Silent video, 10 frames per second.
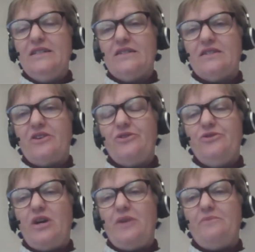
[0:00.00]

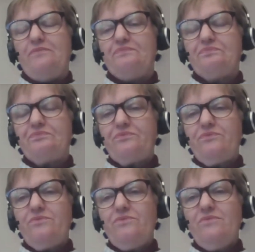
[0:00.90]
So
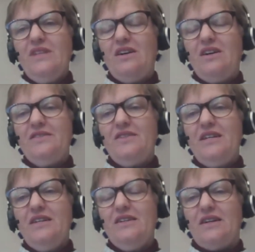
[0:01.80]
I
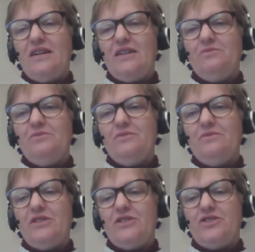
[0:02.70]
think
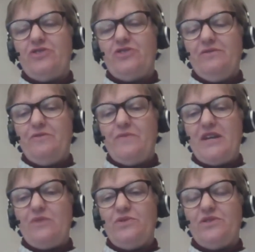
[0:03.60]
the strength for
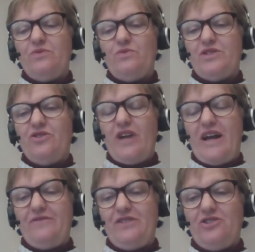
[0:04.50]
me was not
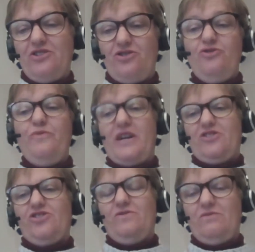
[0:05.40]
having too
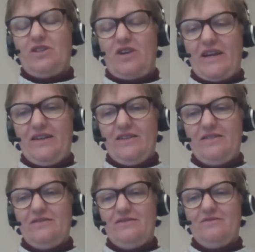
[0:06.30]
much like
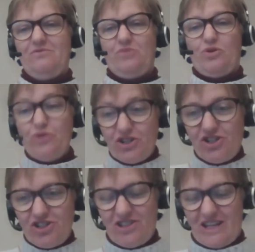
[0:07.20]

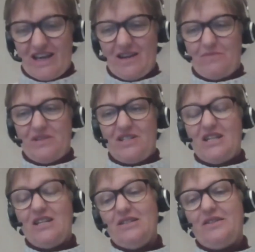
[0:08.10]
push to get a
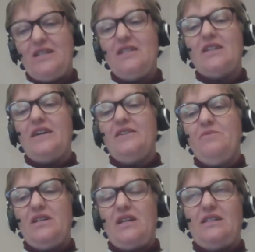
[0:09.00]
particular thing done,
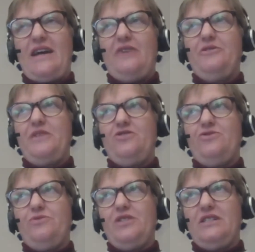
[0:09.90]
but allowing me
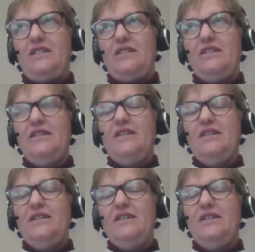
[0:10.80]
to really